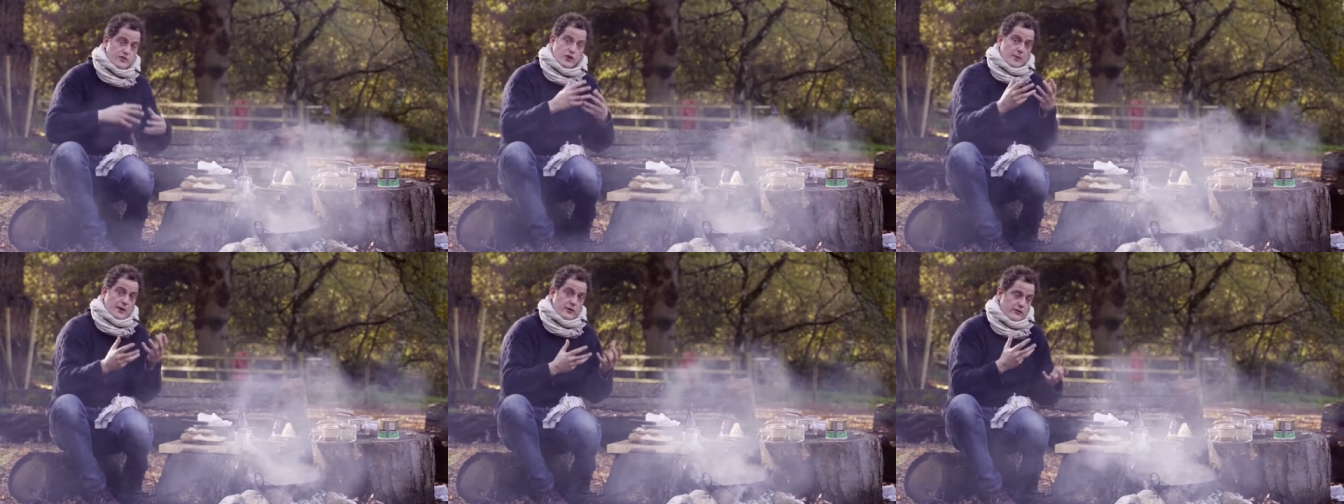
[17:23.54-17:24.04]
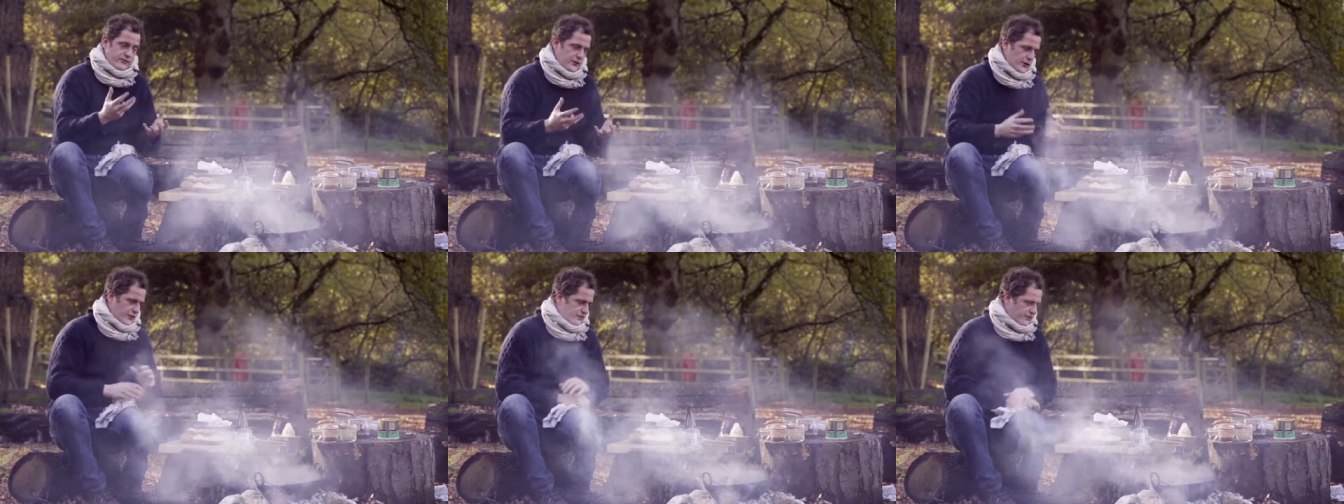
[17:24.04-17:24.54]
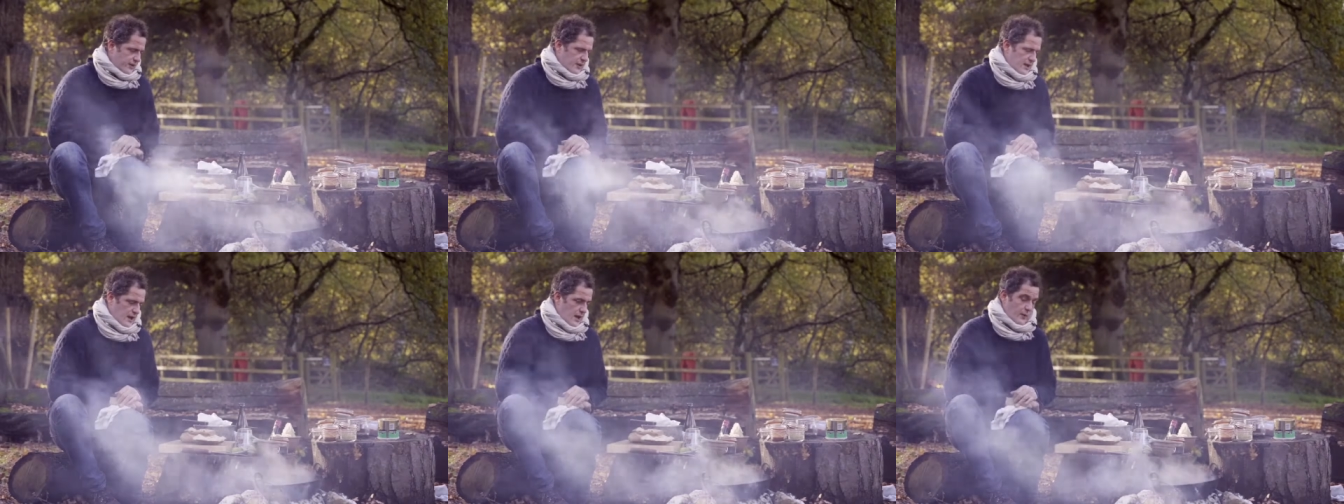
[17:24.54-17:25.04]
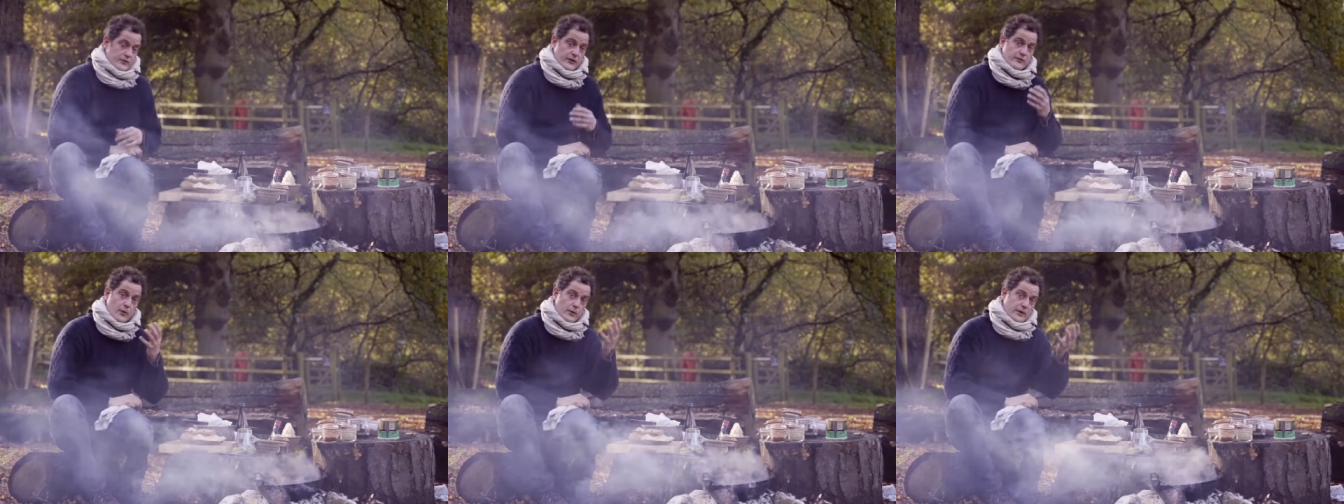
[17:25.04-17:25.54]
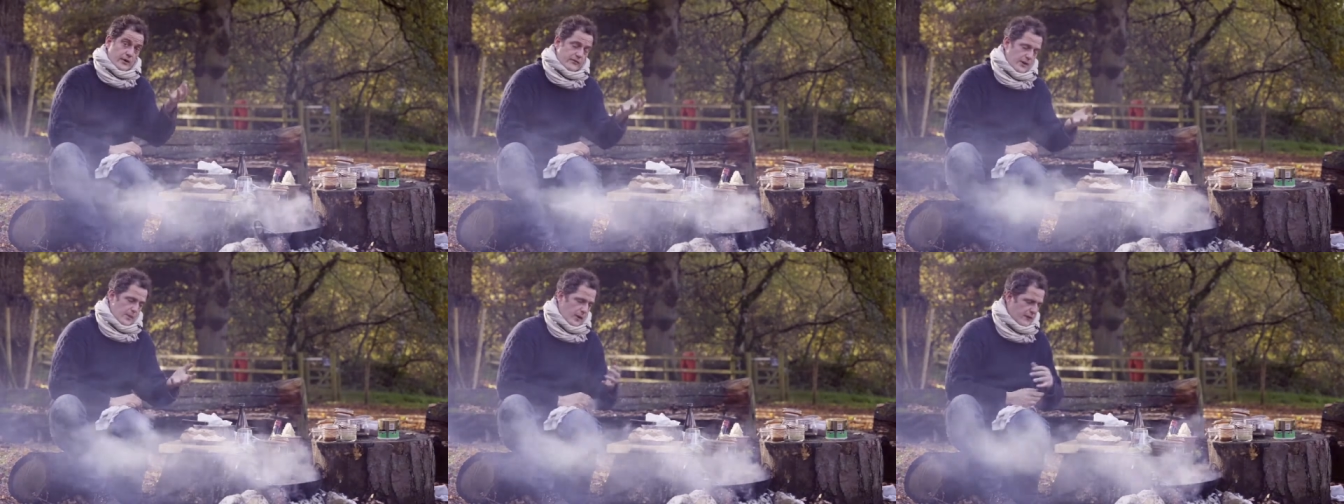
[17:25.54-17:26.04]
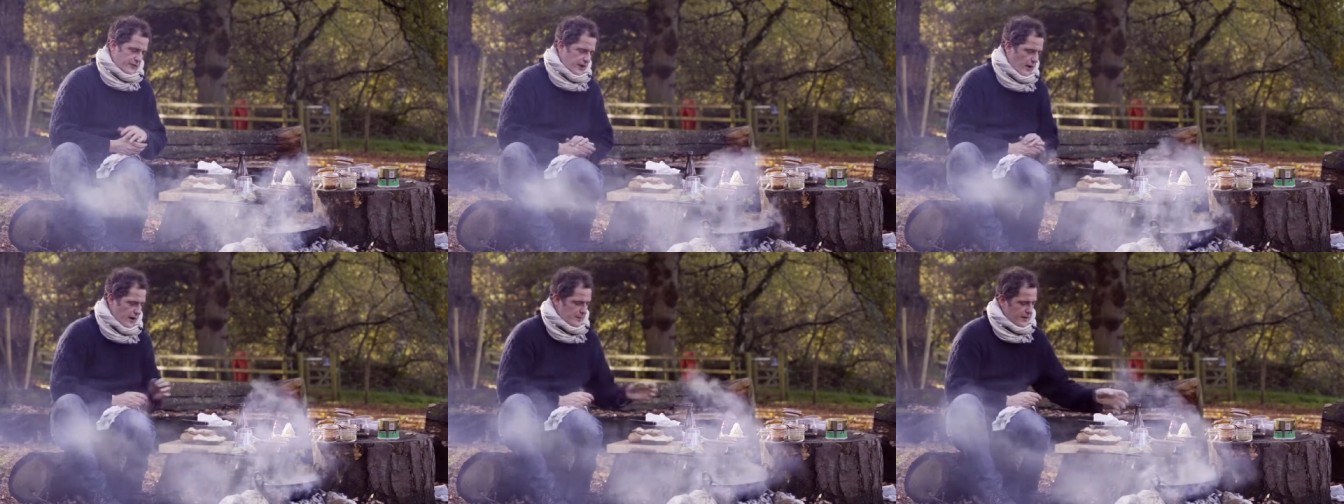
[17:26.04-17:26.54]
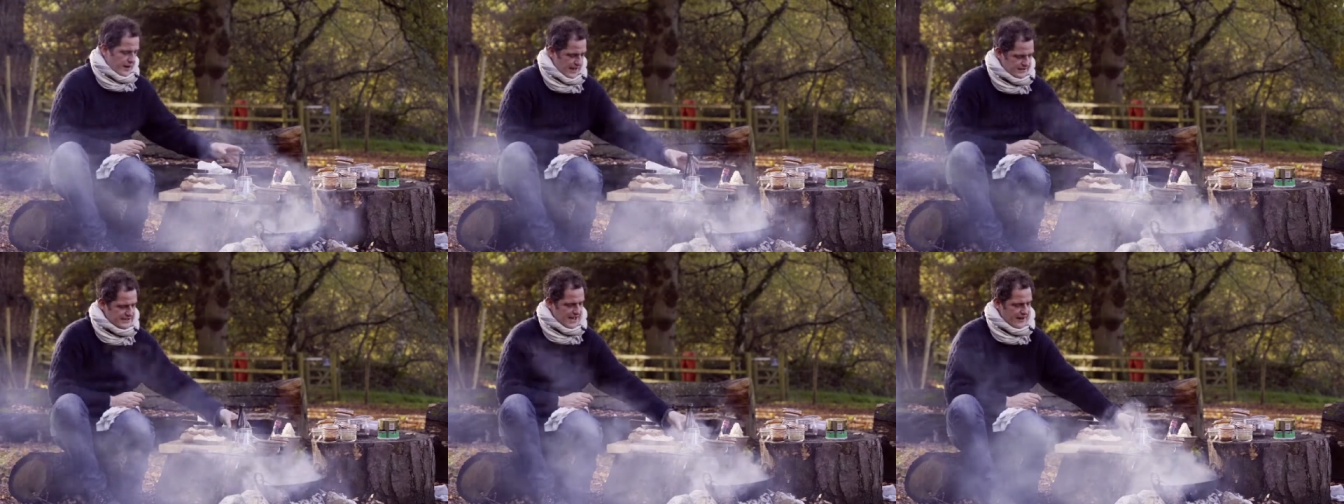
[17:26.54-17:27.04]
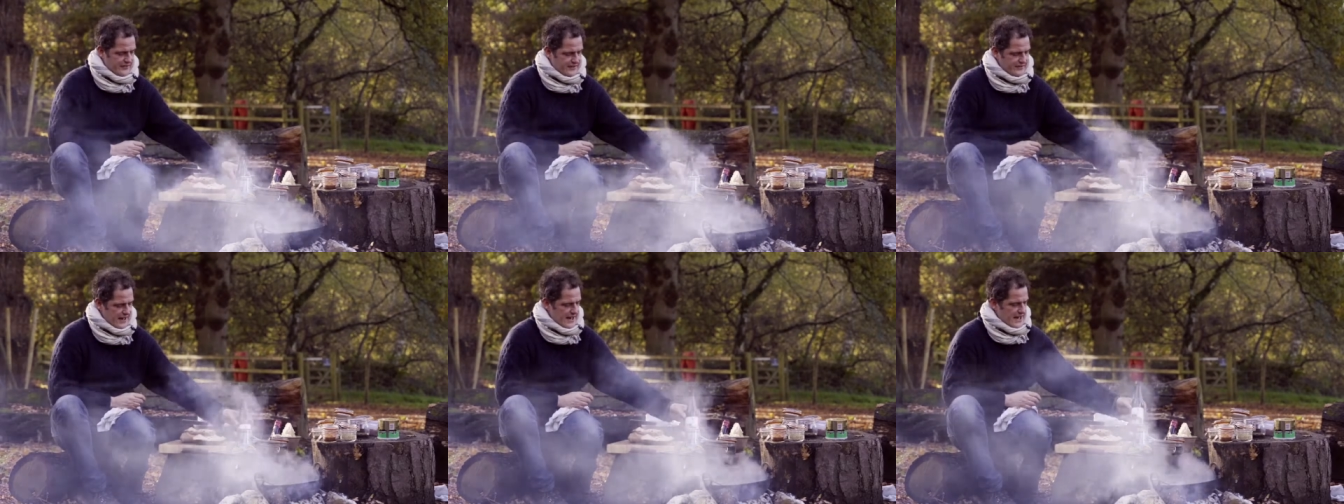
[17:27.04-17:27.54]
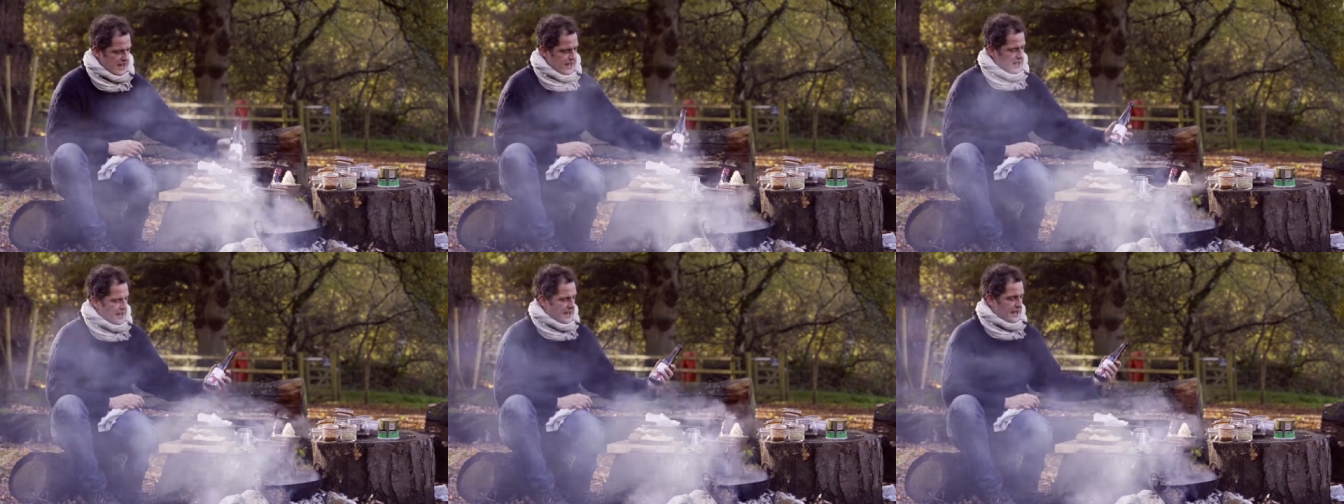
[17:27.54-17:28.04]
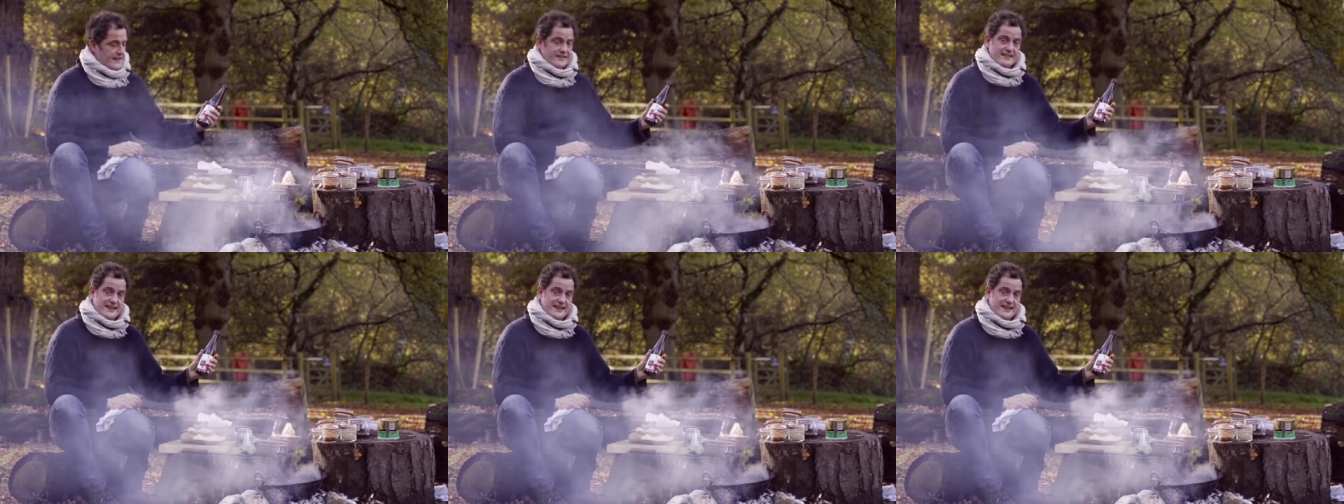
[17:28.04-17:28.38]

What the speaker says: tropical fruits, which I thought would go very well with the curry, but I actually have to say it's